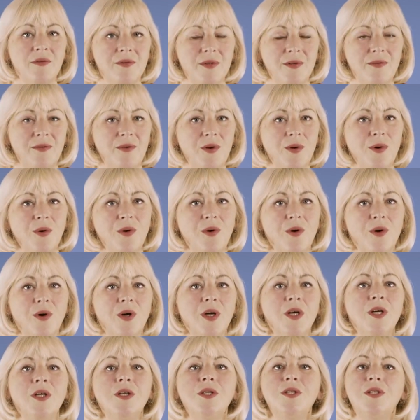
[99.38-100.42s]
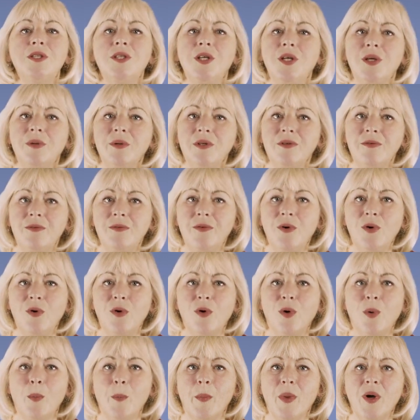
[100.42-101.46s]
have the floor, do you
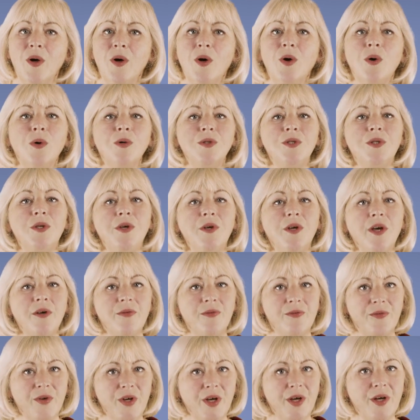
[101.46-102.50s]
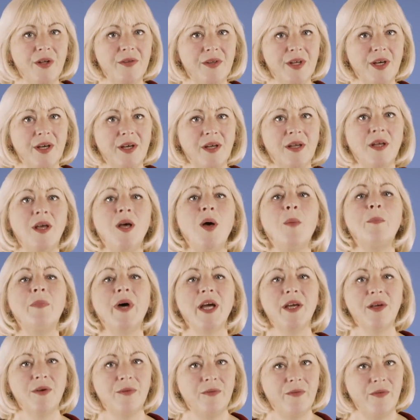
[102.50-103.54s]
inform or do you go further
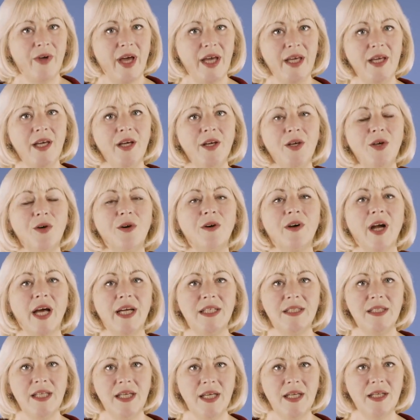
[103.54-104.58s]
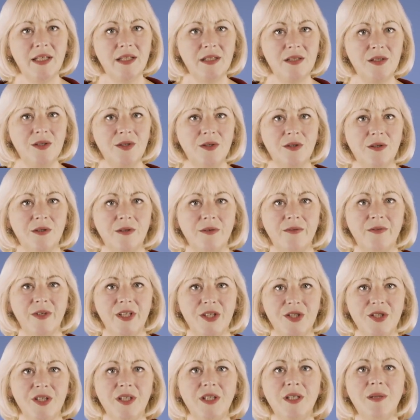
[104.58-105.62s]
by conveying your ideas, your
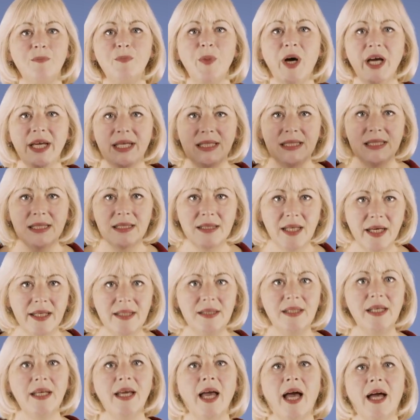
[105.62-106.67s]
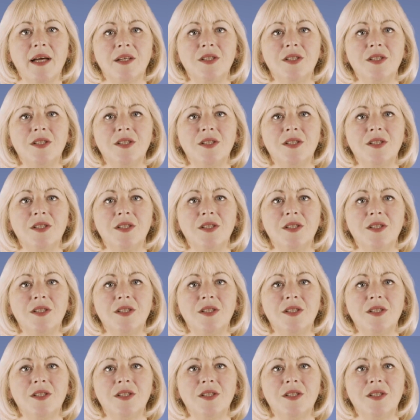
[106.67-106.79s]
vision, by inciting